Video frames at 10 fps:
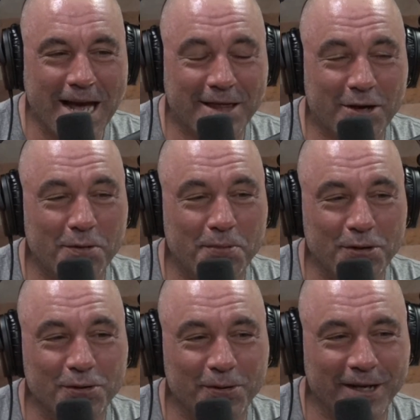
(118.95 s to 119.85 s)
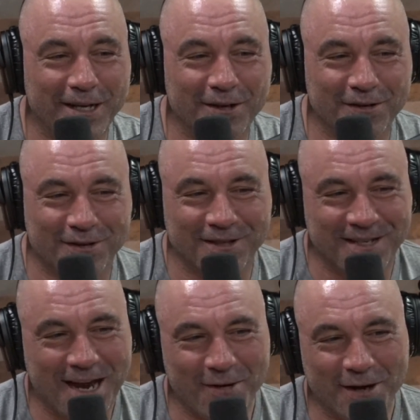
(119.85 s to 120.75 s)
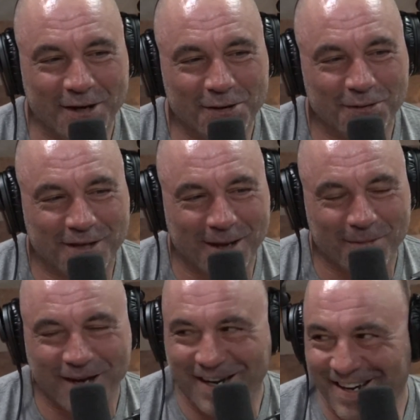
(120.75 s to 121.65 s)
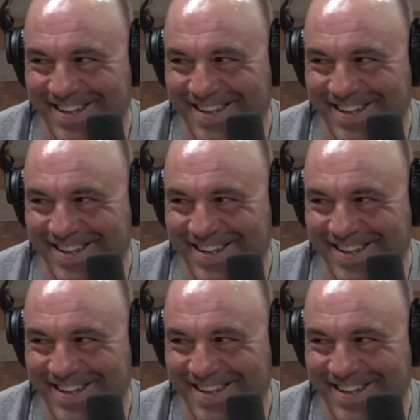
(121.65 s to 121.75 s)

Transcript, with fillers: Ethical poo eaters is now a new subreddit.